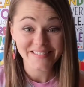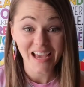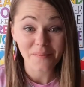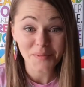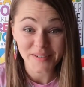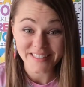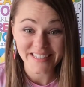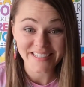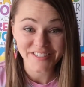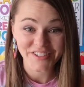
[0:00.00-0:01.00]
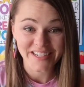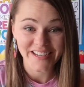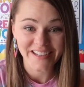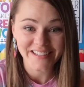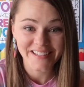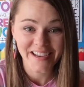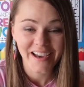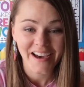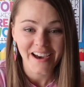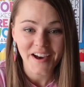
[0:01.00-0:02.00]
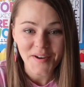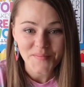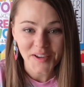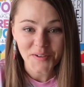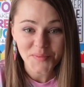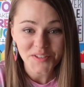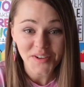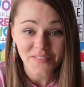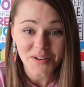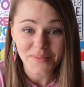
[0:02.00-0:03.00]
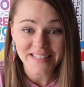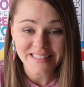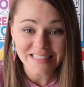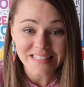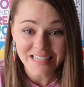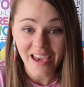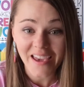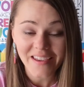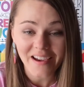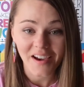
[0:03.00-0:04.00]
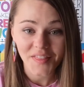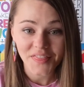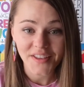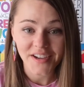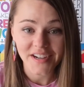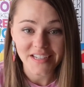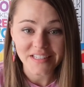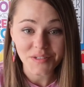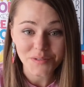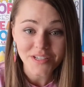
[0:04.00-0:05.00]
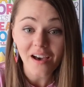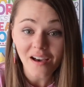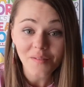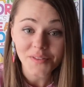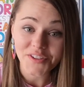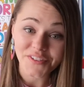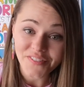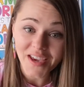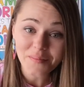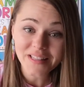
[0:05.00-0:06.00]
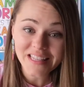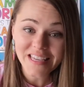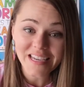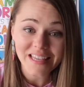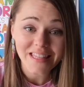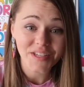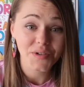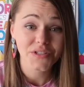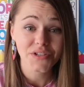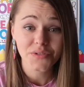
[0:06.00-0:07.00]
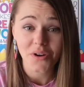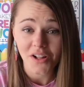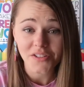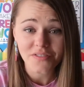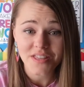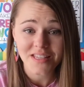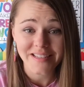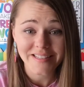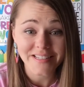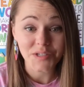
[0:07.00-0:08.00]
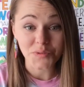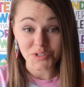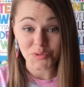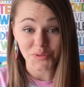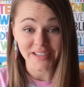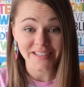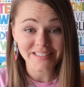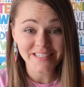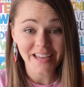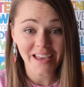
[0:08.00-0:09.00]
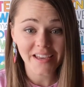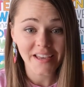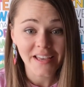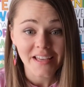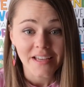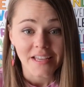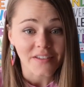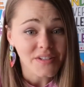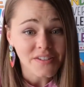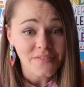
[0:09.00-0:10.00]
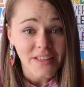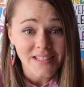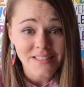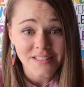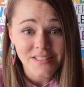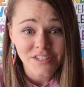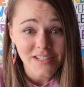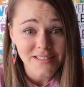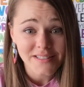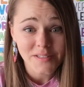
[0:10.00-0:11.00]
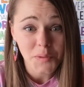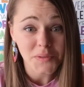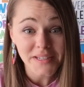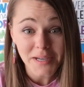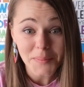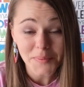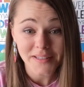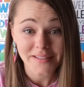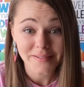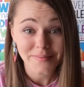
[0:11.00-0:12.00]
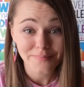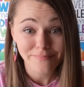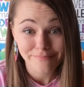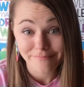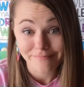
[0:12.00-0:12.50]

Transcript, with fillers: thriving. Happy birthday, Adrena. Um, I hope that you have an amazing day out there in Utah with your family and that you get to do all of the things that you enjoy today, even if that's just holding up in